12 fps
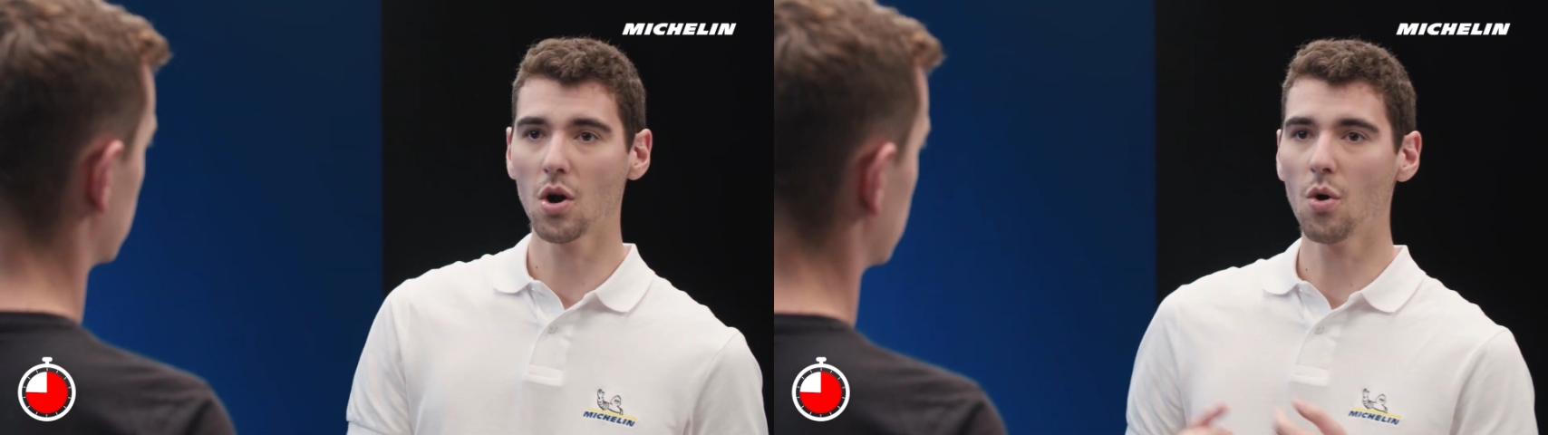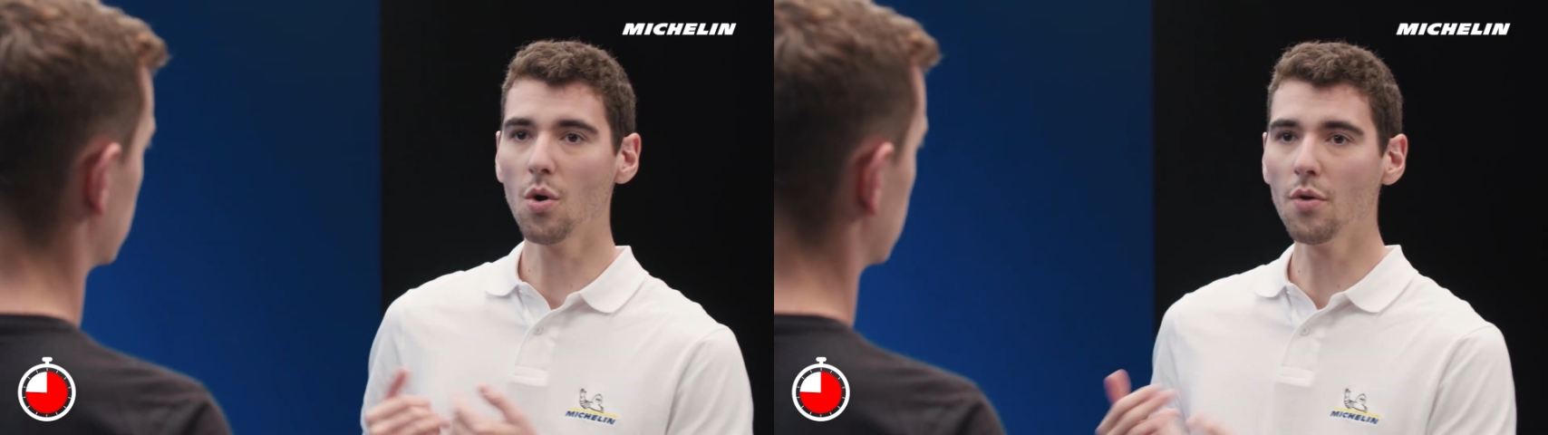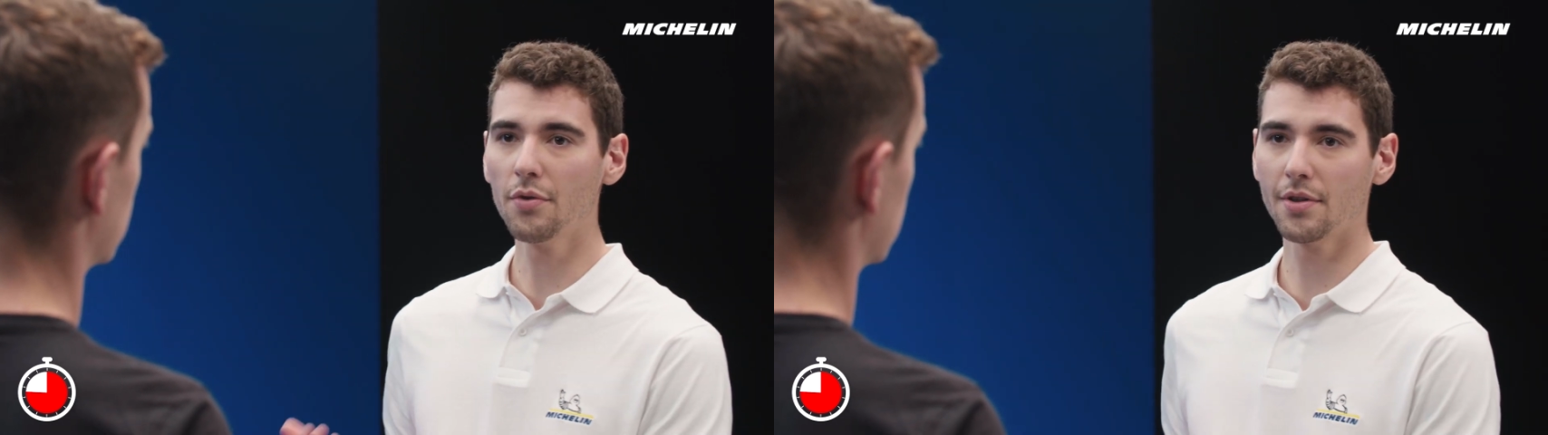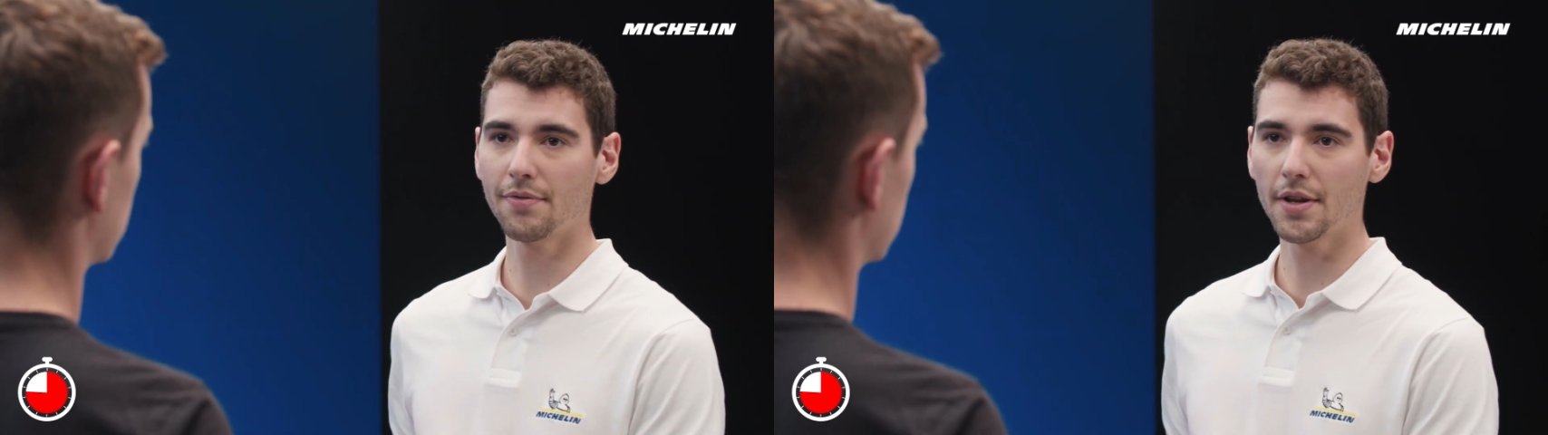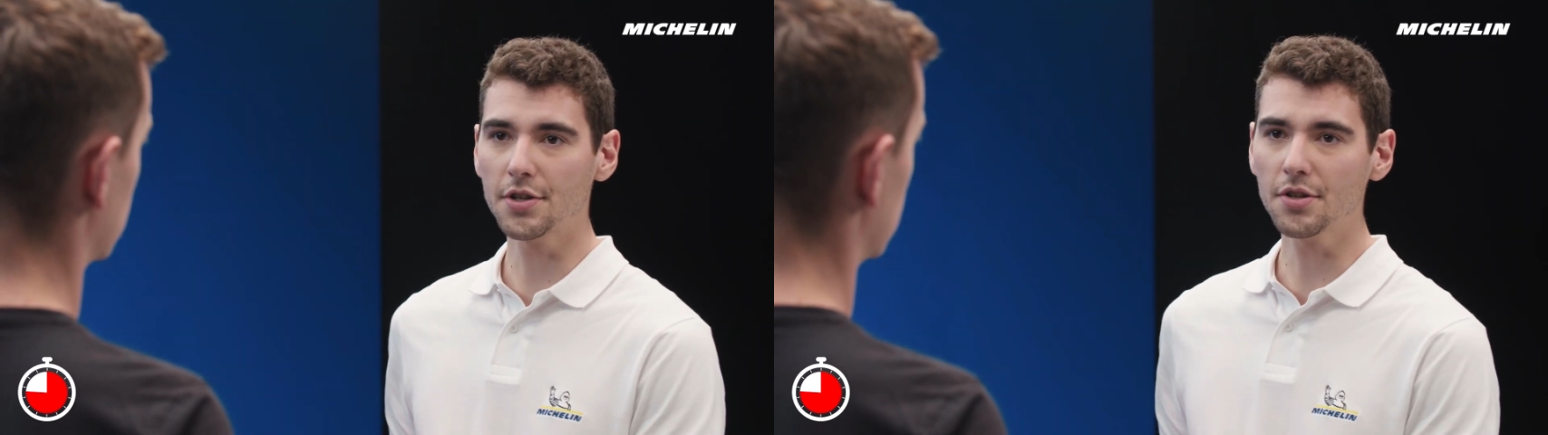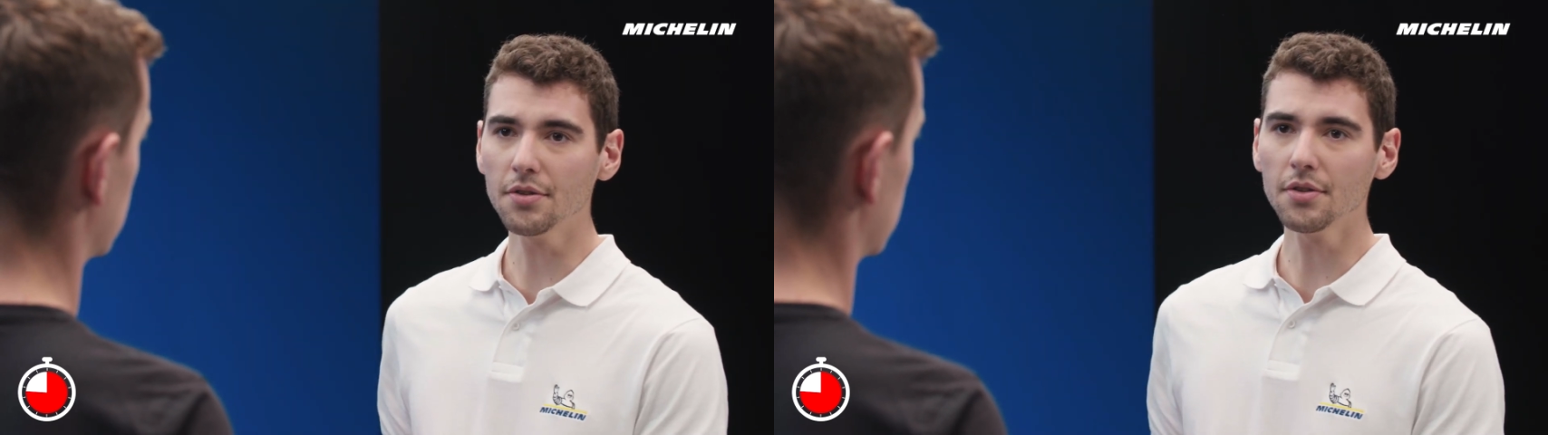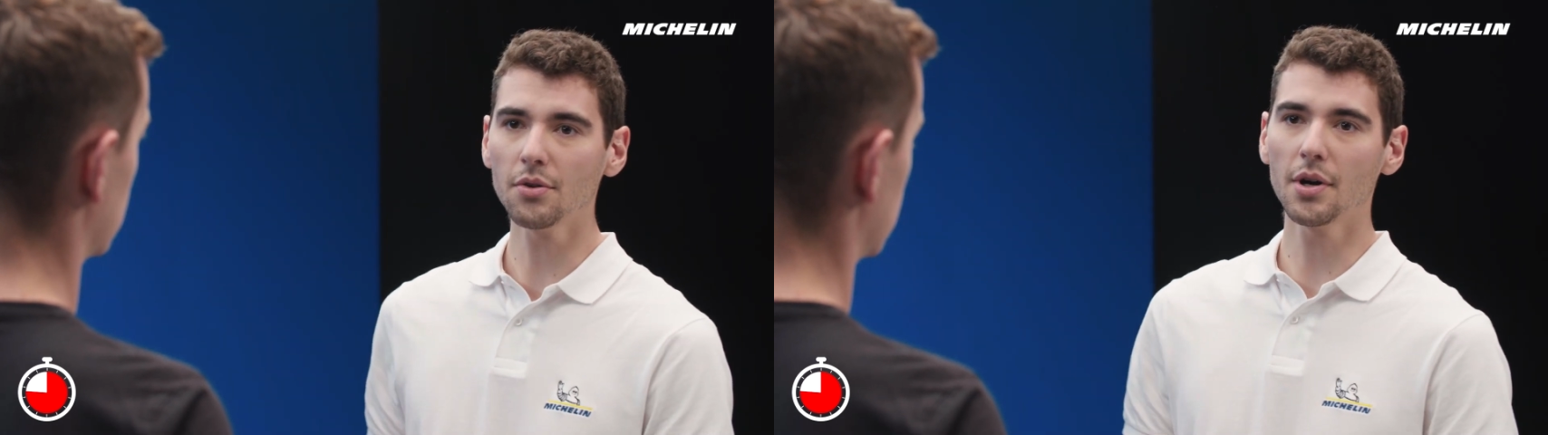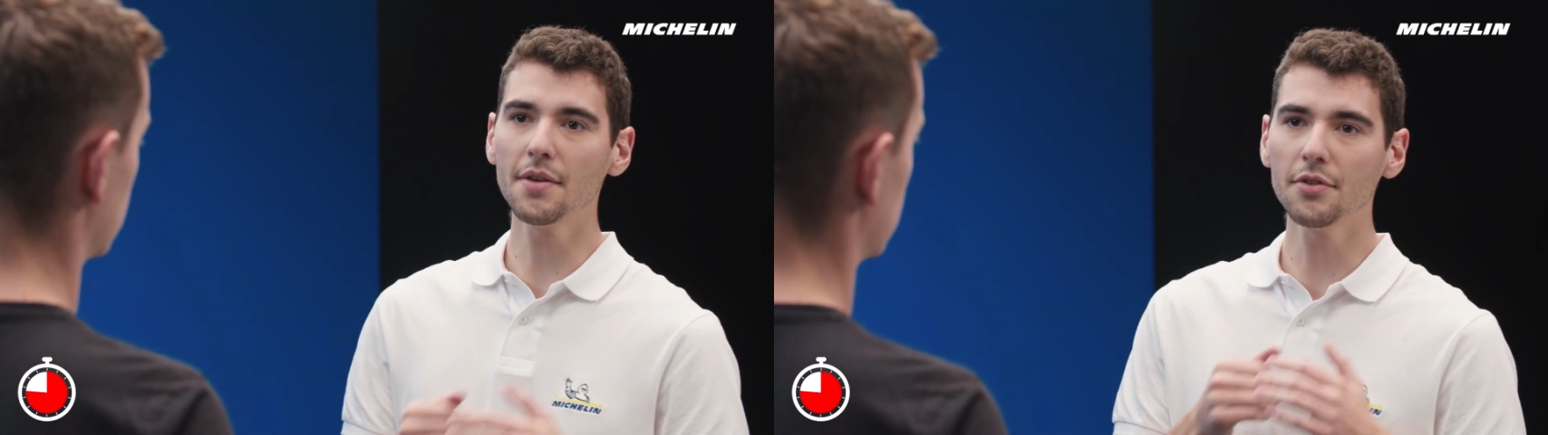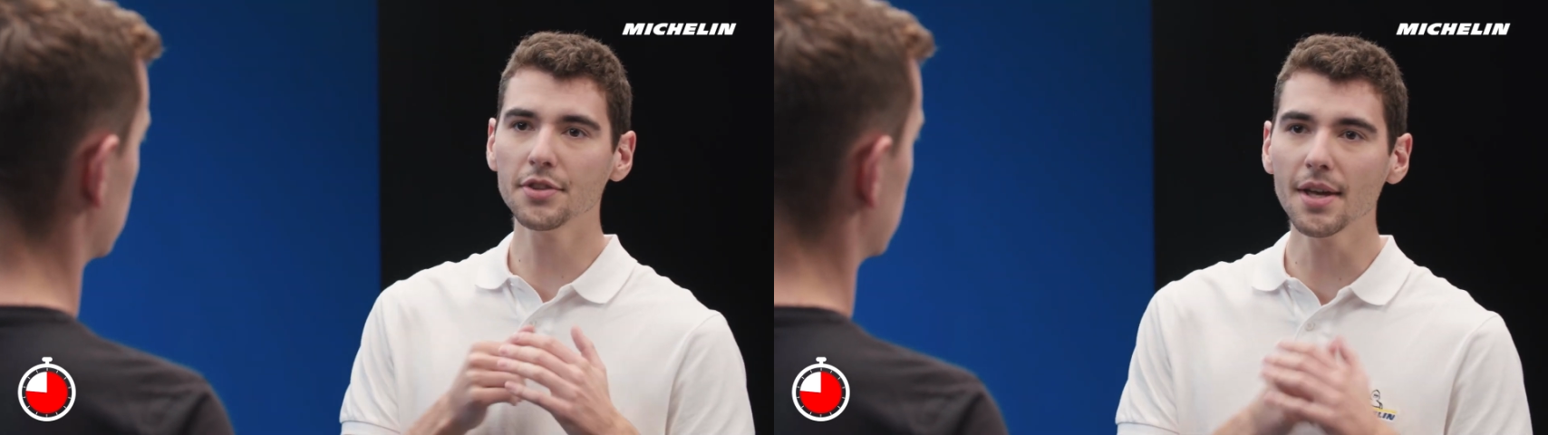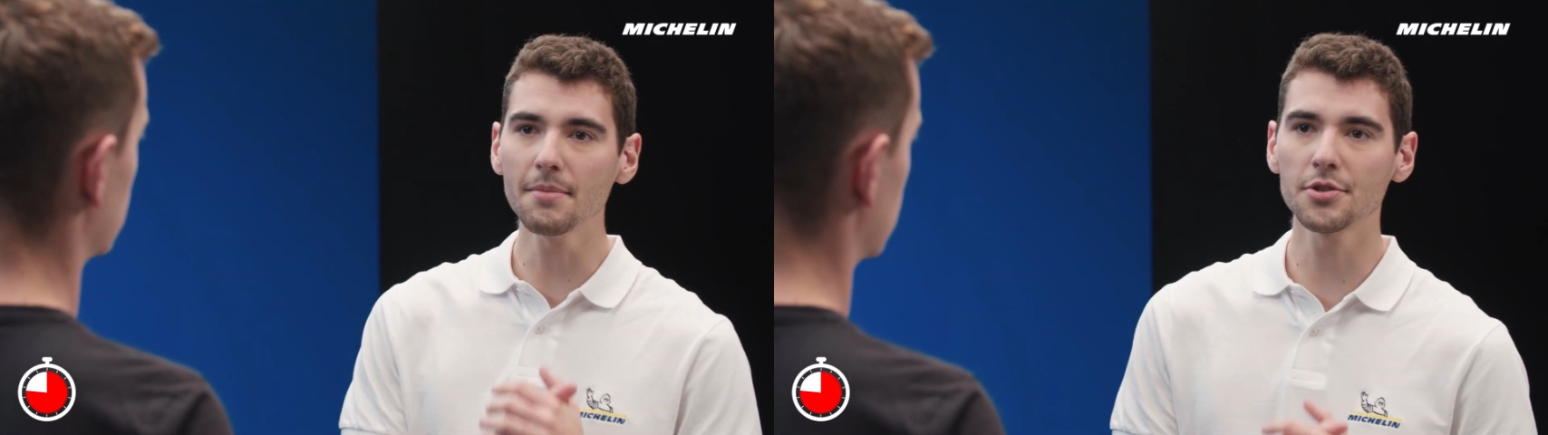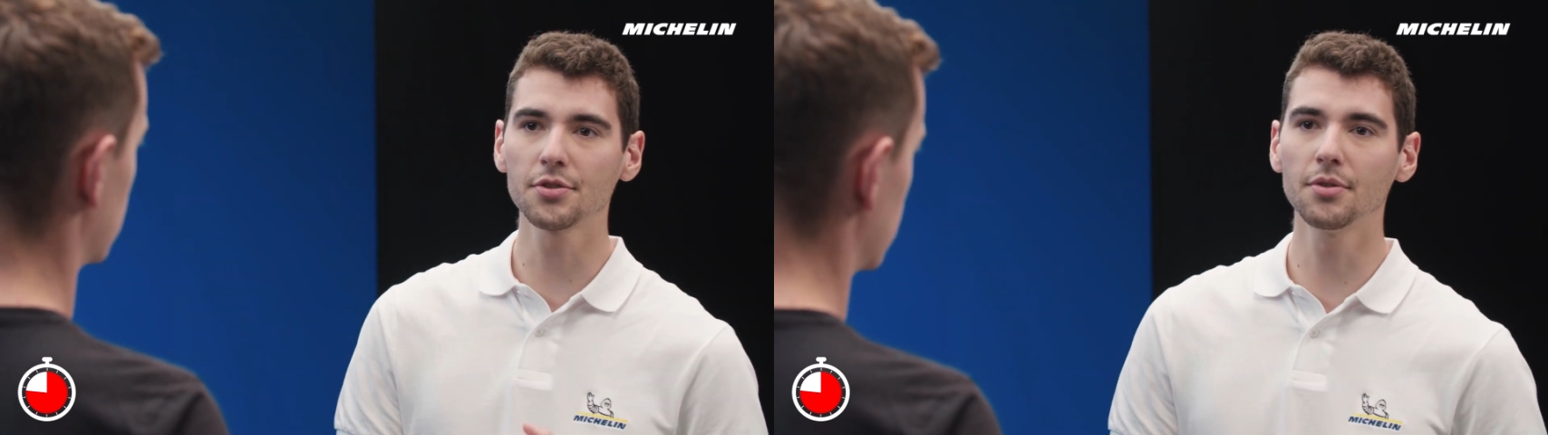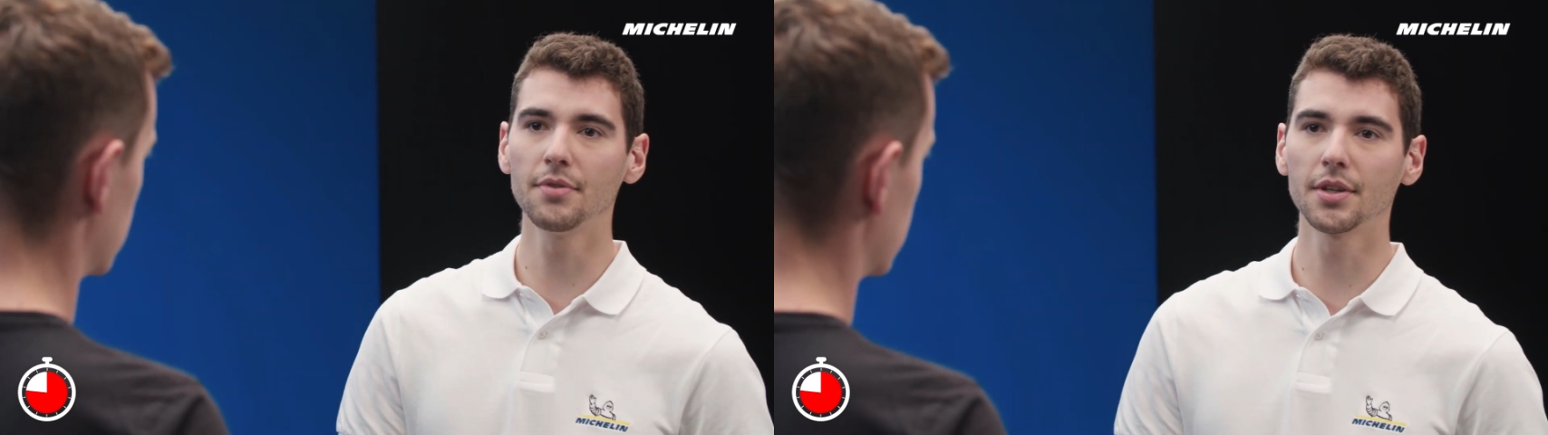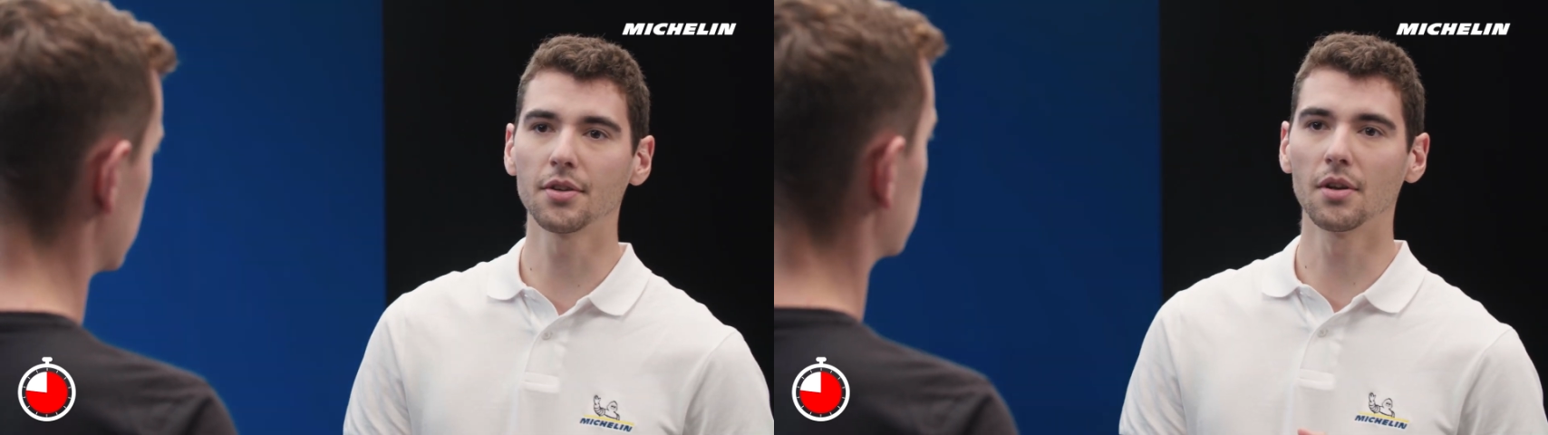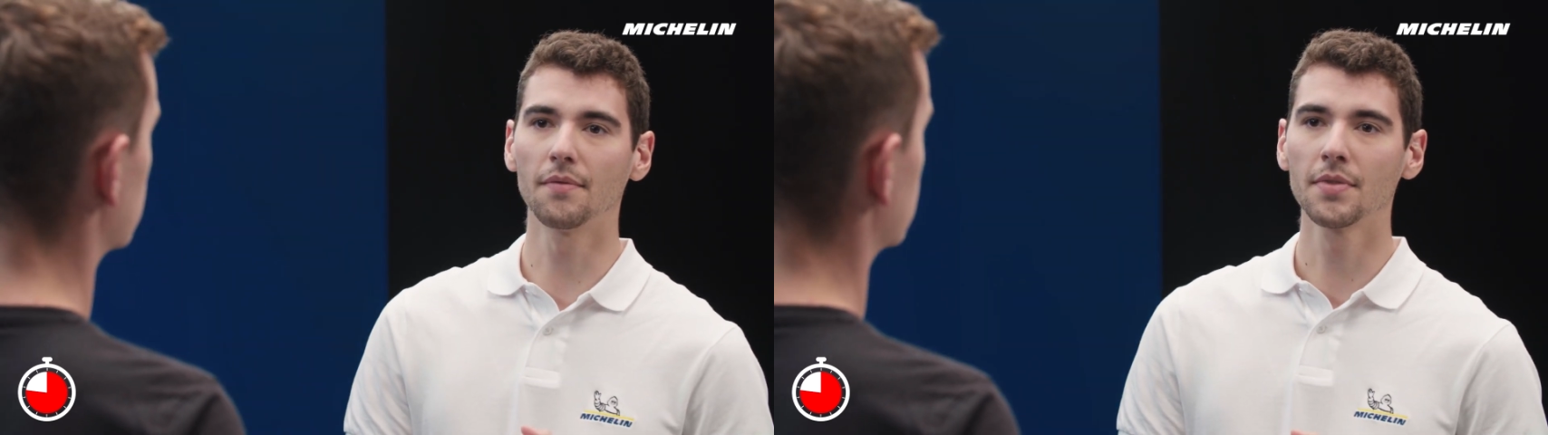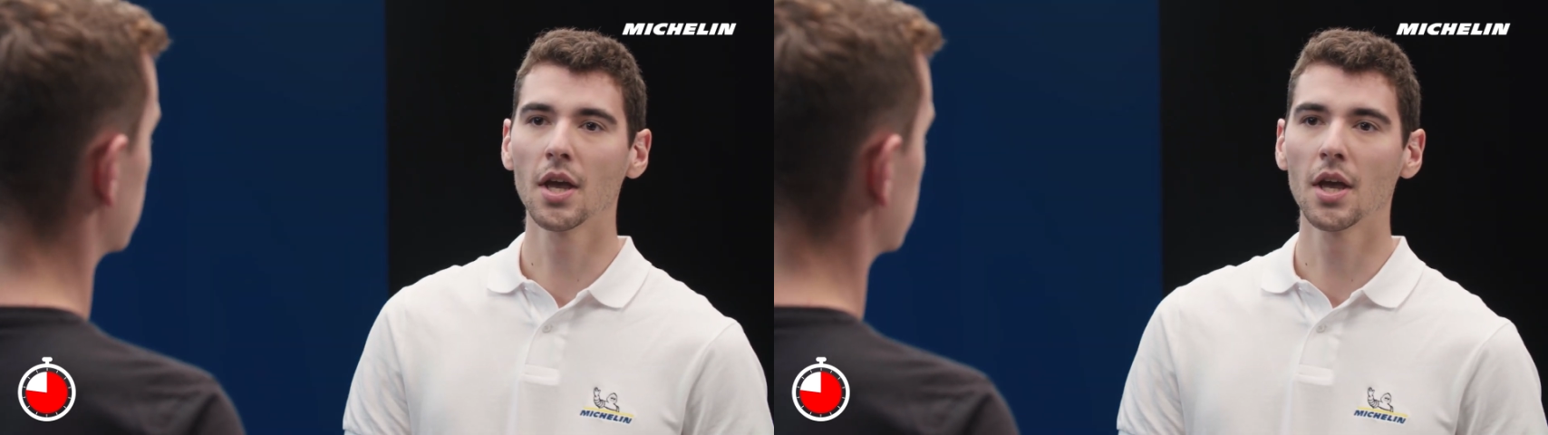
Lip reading: overinflation, or even damage to the vehicle.